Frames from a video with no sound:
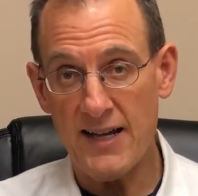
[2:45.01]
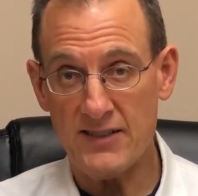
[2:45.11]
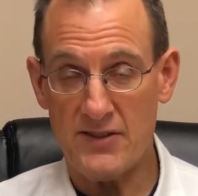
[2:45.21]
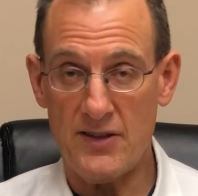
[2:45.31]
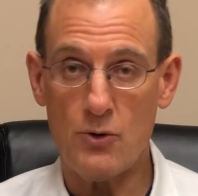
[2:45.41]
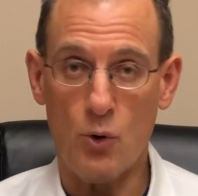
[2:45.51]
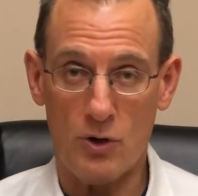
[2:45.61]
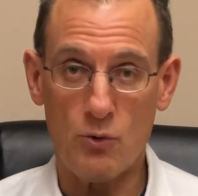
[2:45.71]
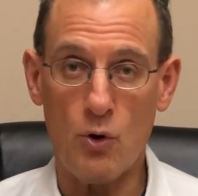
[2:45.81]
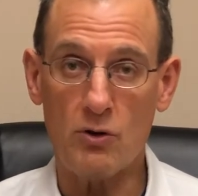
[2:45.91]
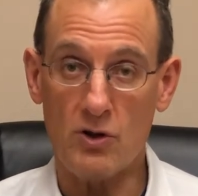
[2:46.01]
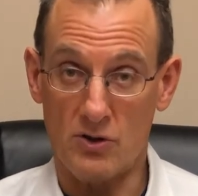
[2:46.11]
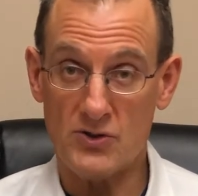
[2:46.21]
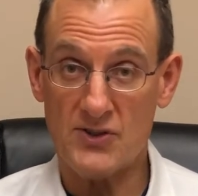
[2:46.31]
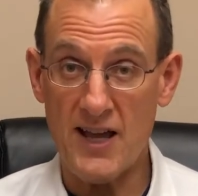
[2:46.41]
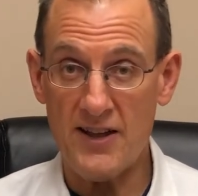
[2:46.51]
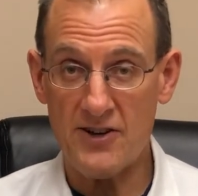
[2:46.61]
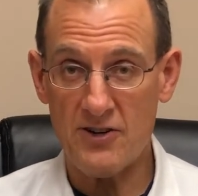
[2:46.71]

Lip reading: It's the quote-unquote gold standard,